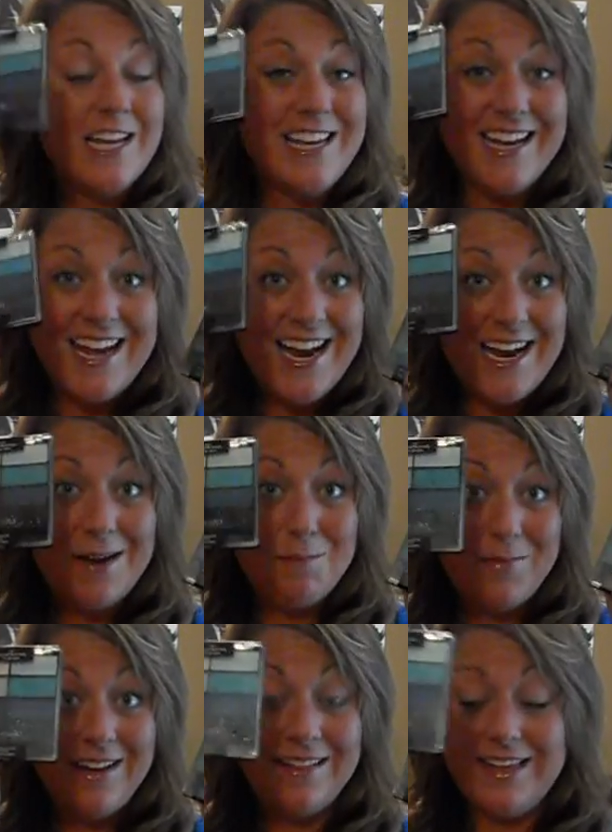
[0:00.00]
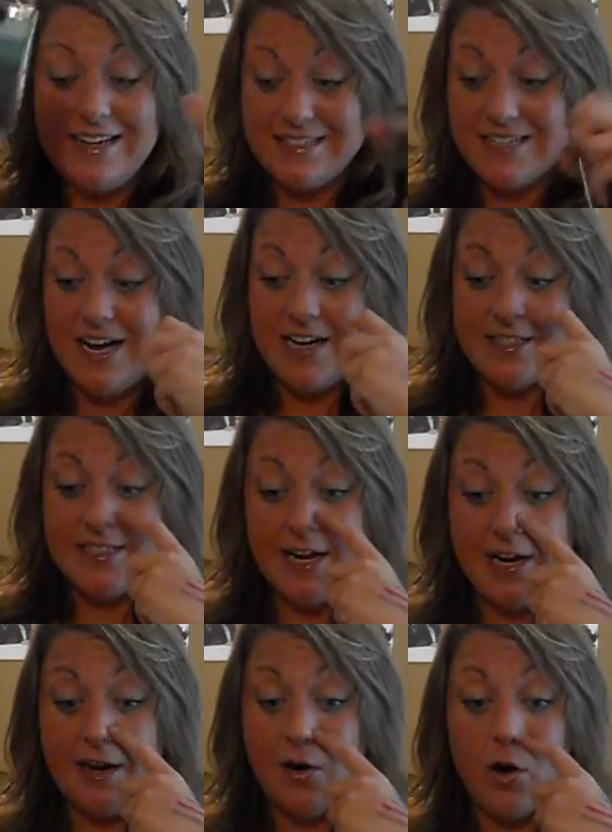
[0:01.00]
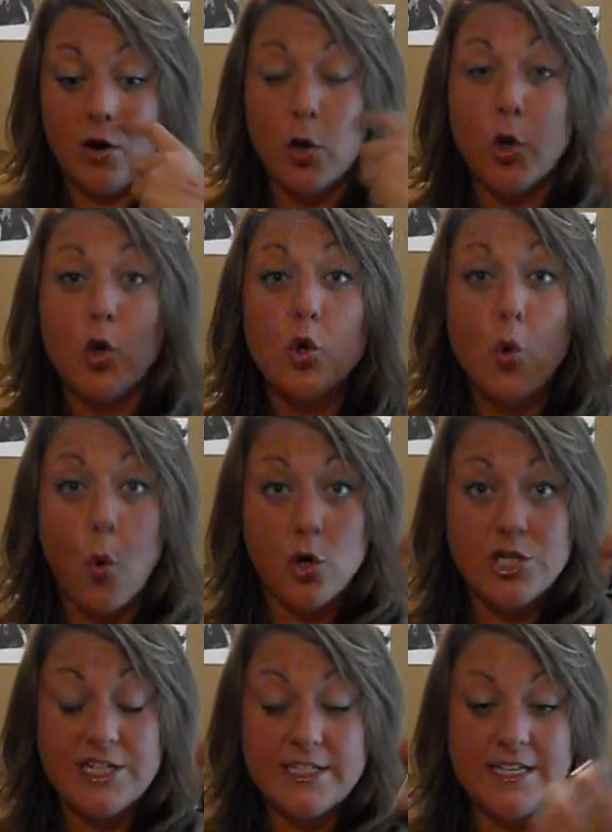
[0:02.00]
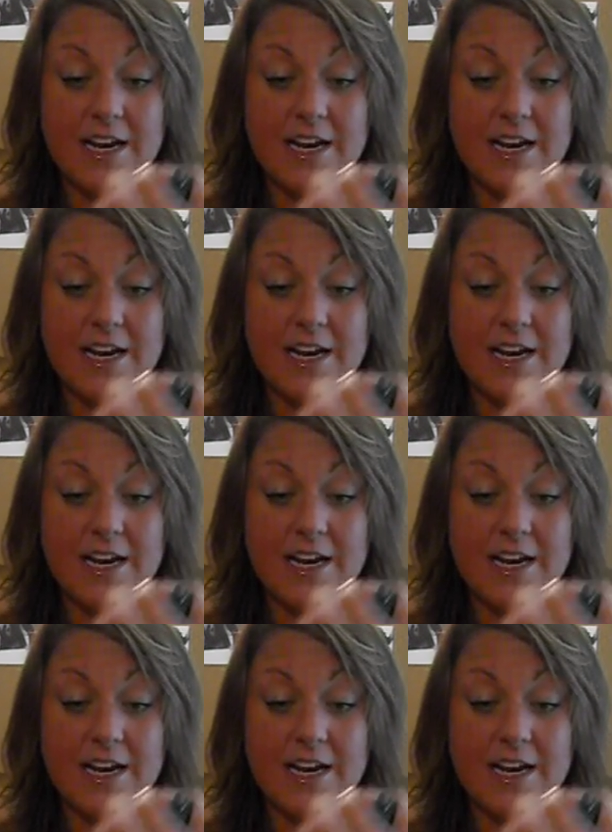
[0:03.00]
you can't beat these guys. They are gorgeous.